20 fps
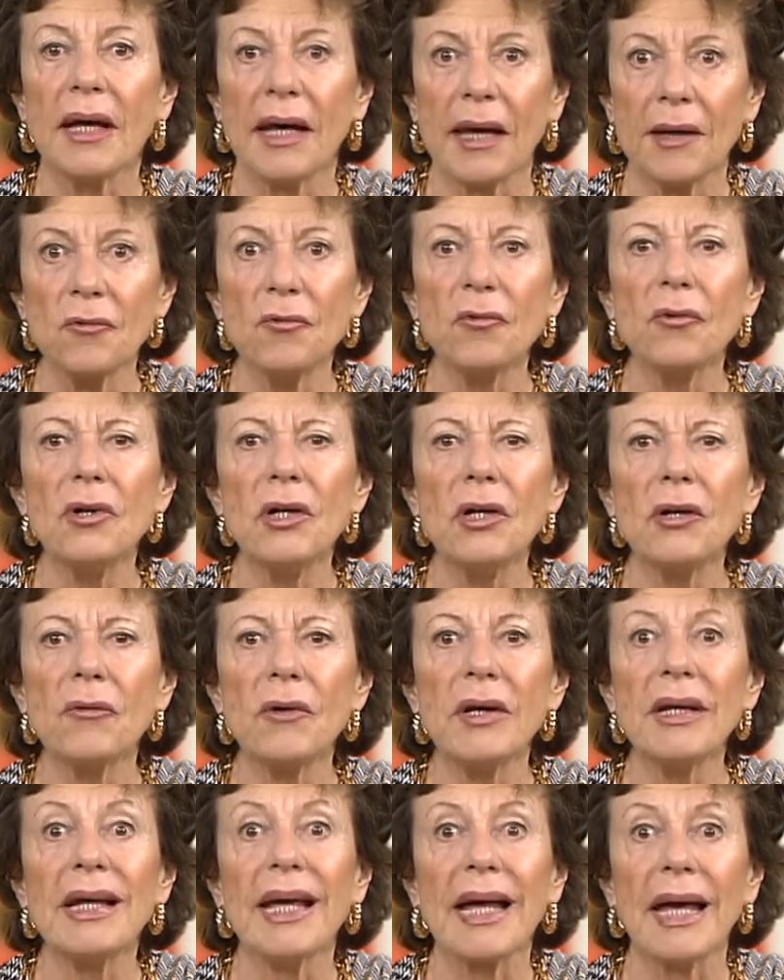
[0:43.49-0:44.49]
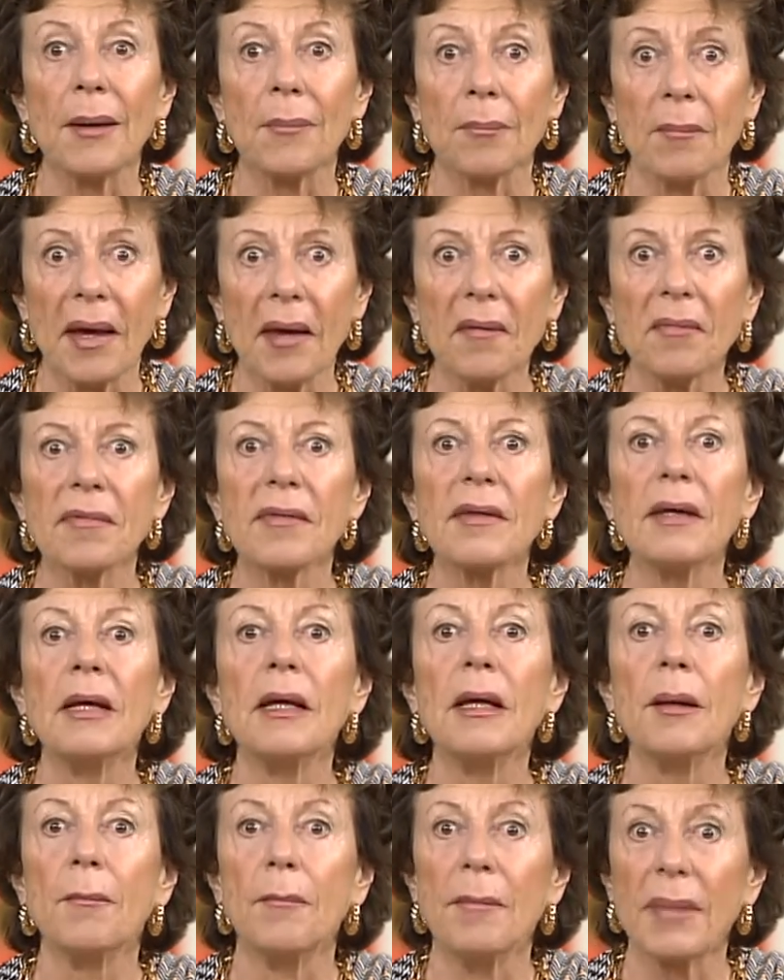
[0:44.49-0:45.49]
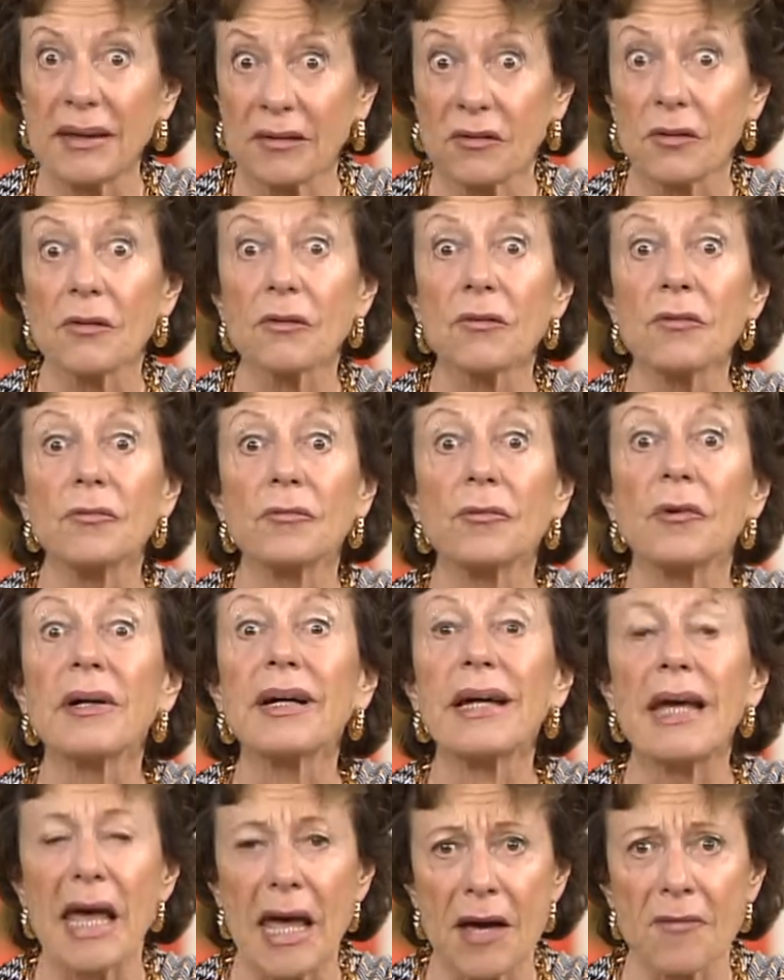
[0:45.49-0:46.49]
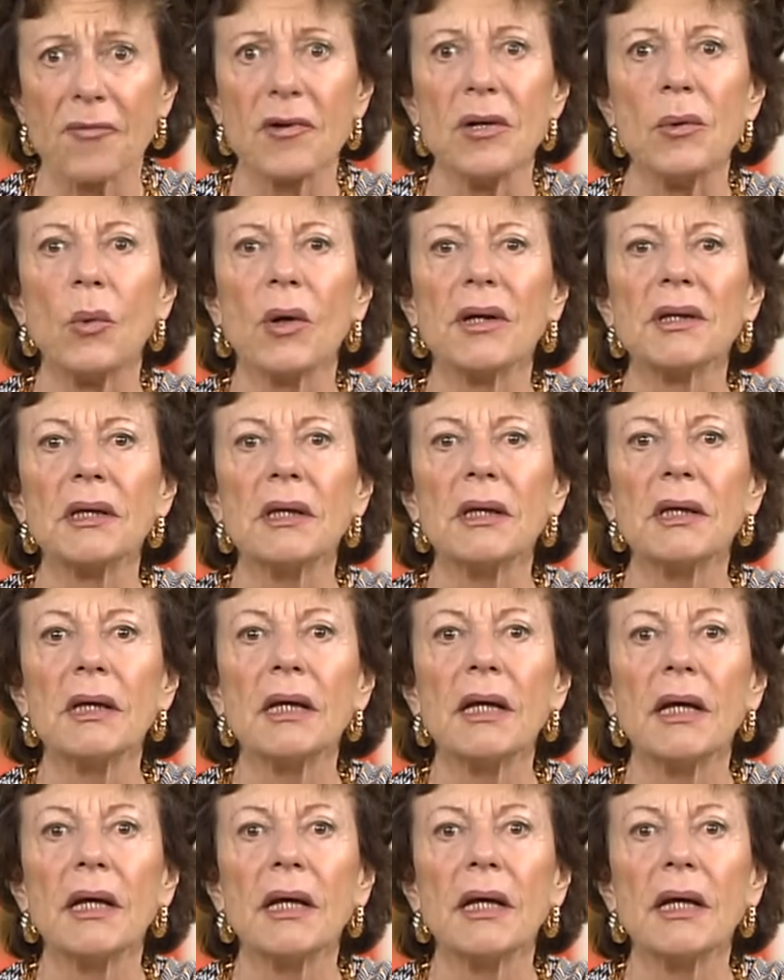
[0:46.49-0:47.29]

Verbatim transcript: engineering, and math matters for everyone.